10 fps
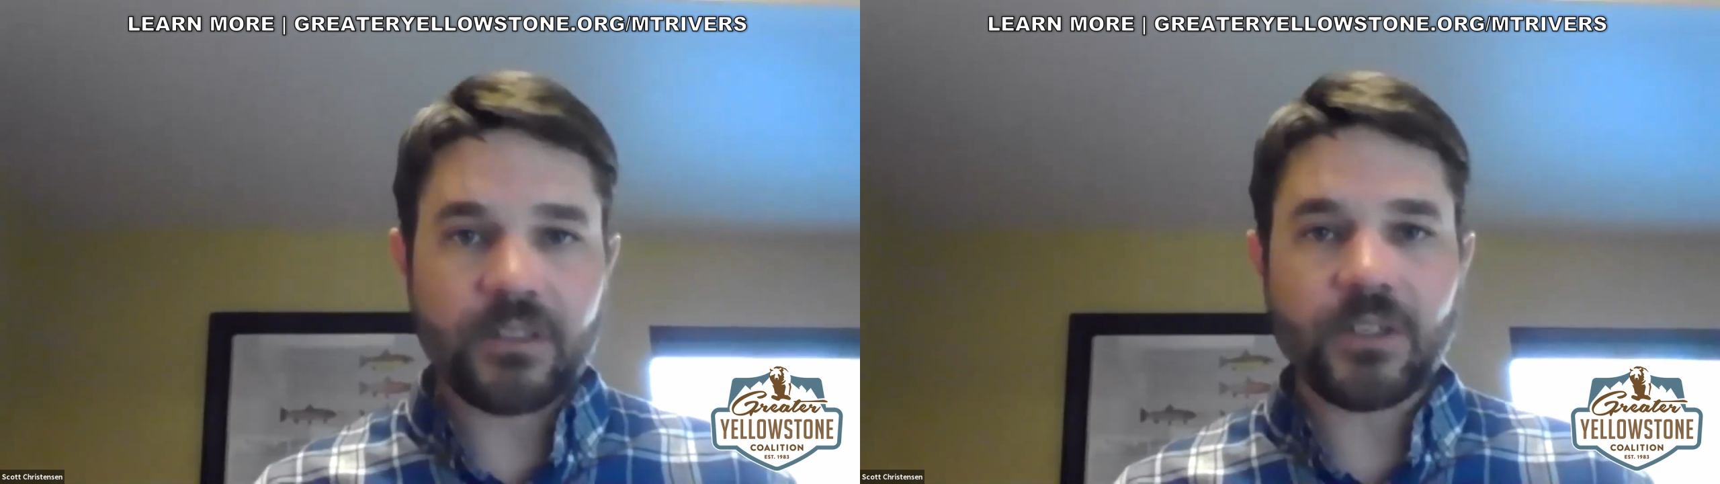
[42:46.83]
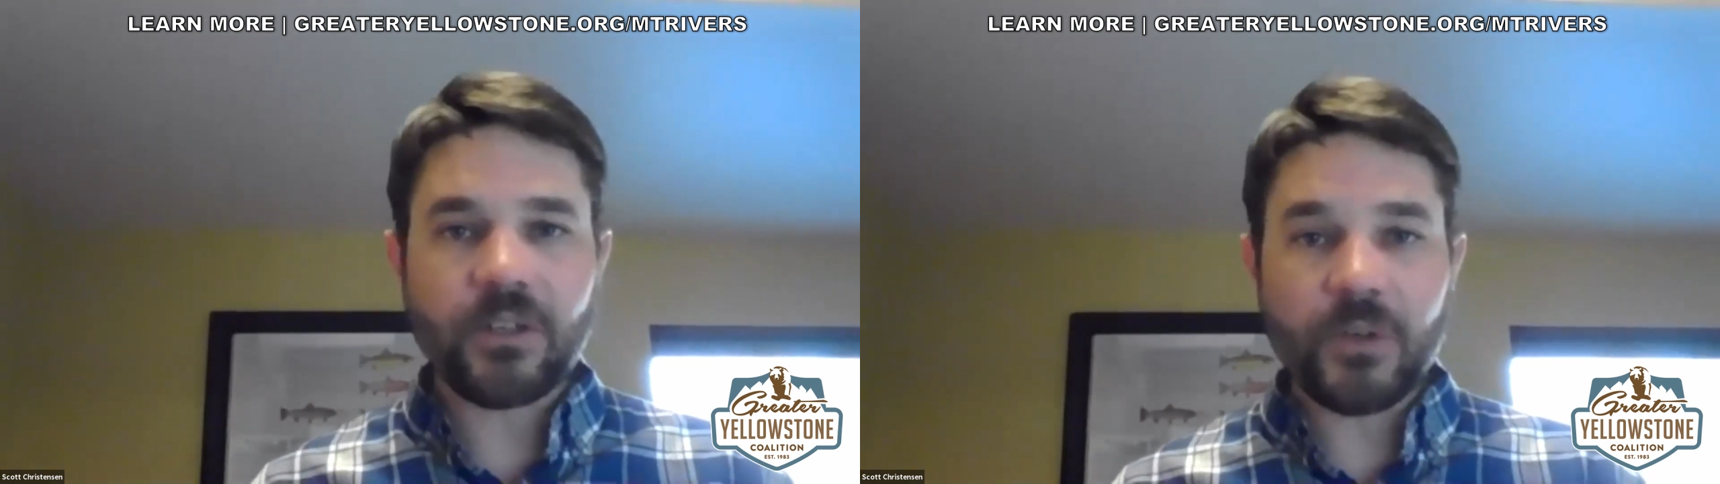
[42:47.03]

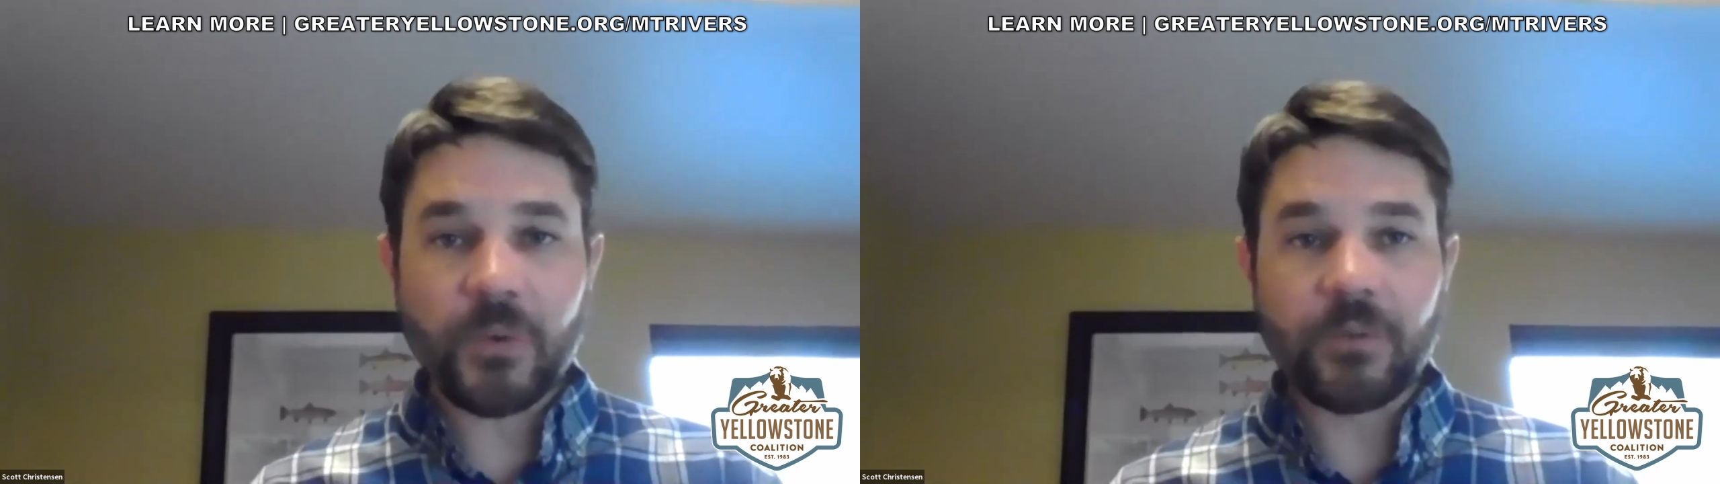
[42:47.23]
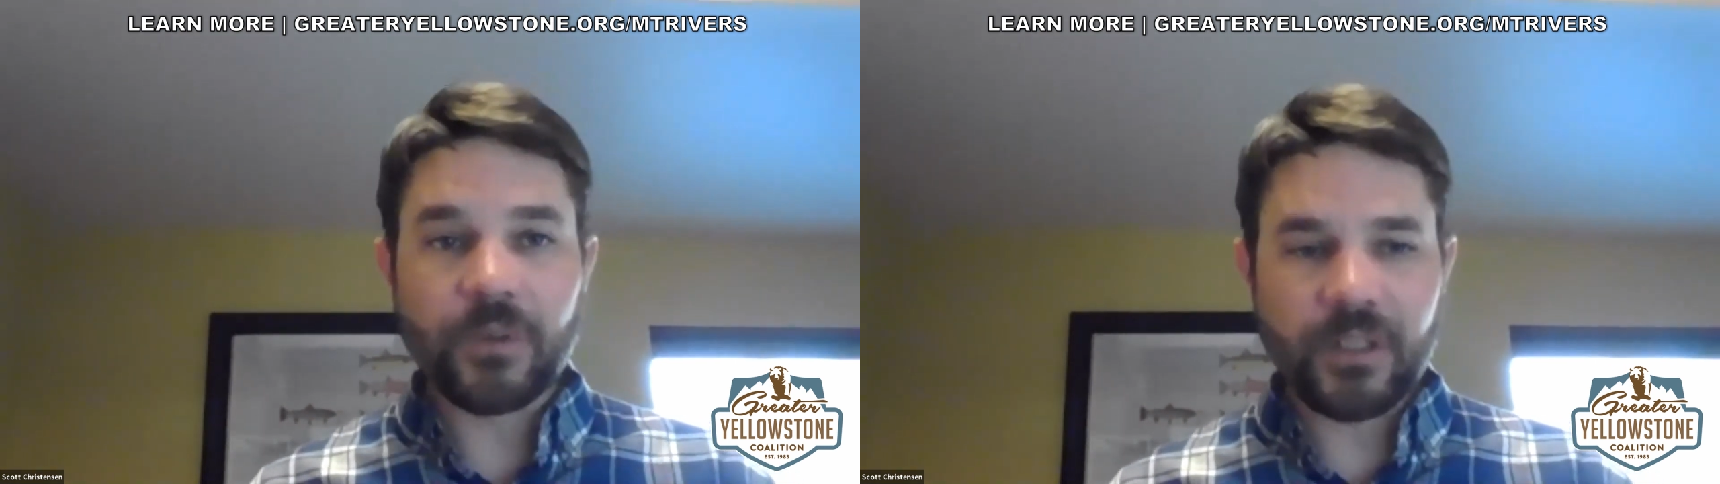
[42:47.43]
and so
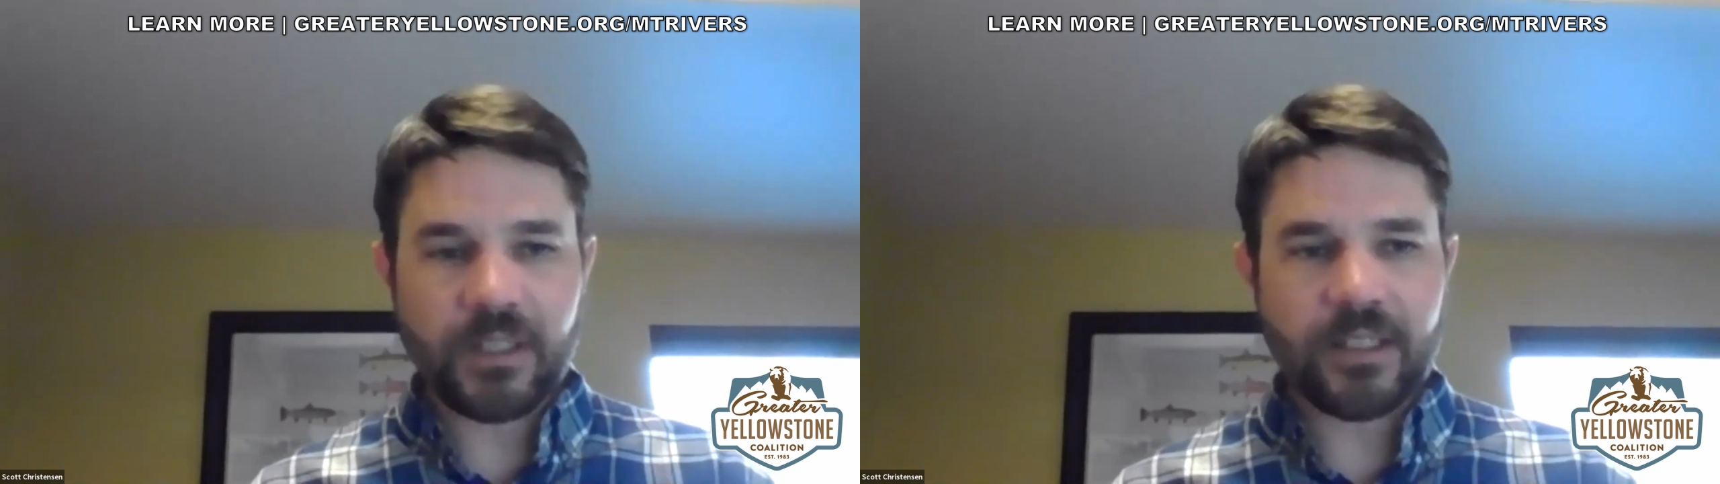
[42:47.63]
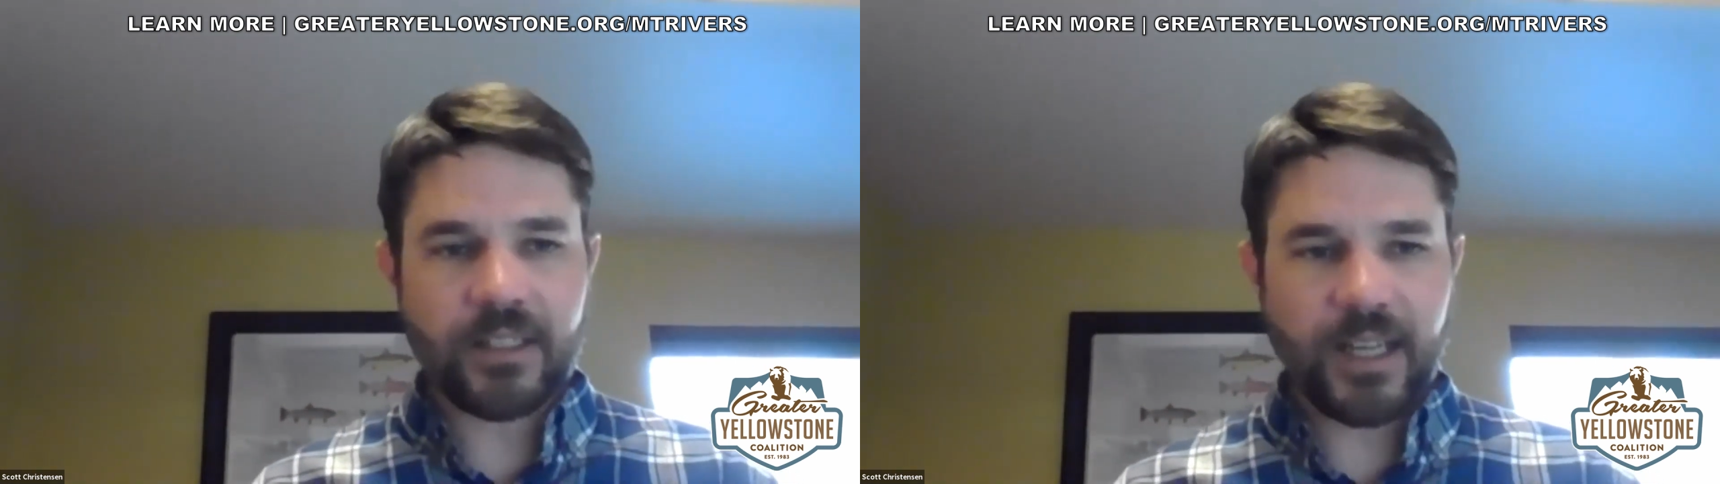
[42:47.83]
we really
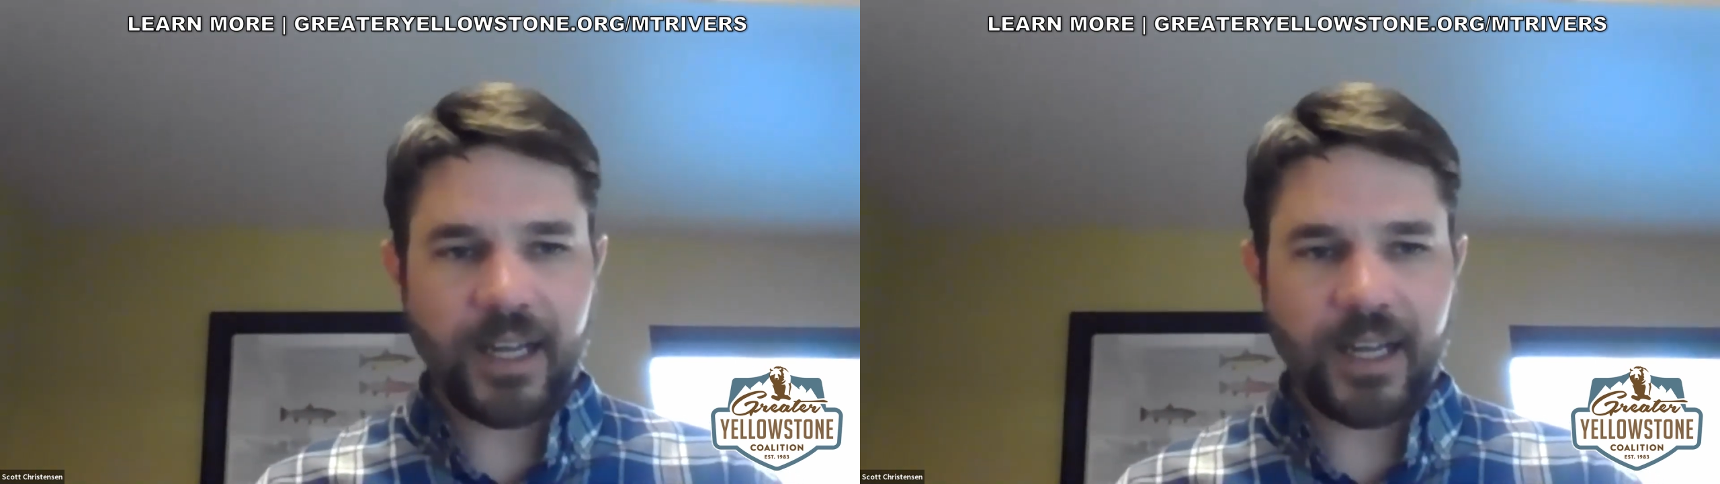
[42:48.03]
need to